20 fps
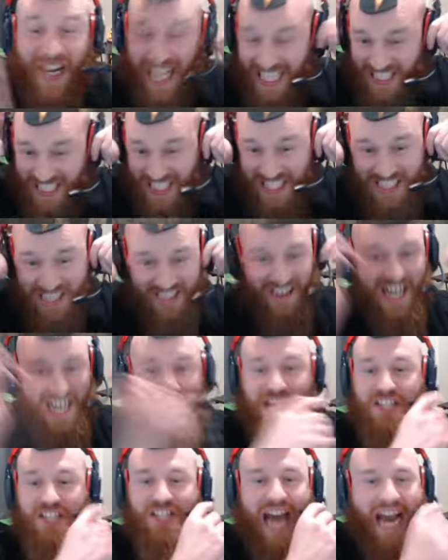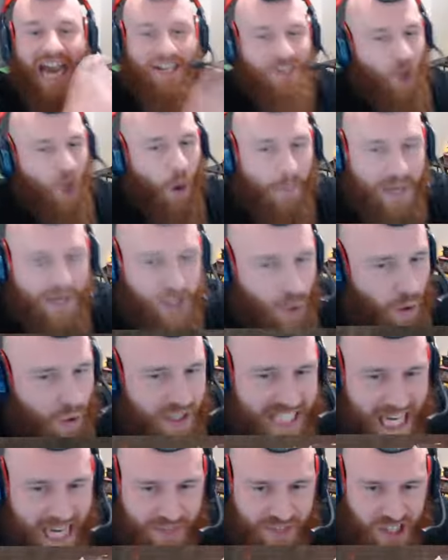That shit is crazy. Chad, don't be doing
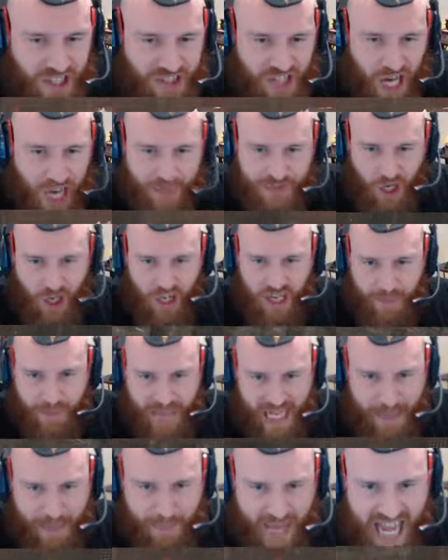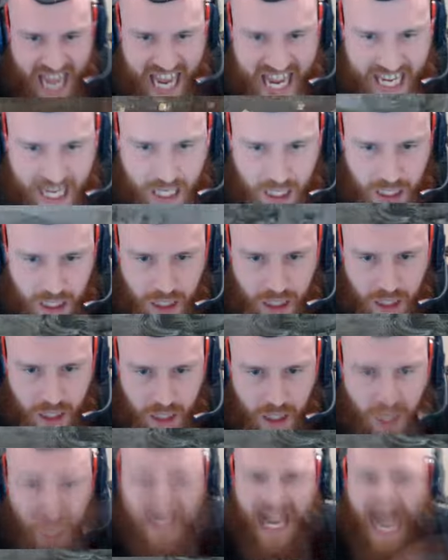gifted subs during the B&B!
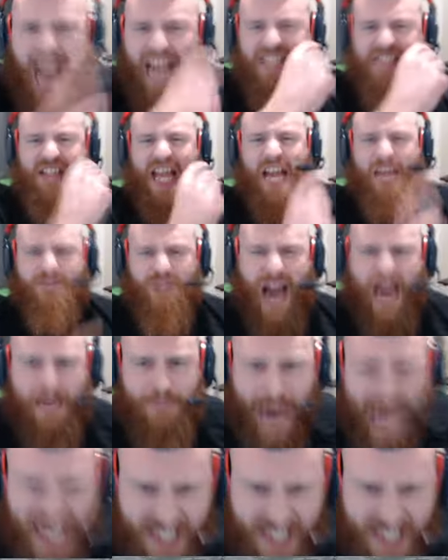Nice deflect by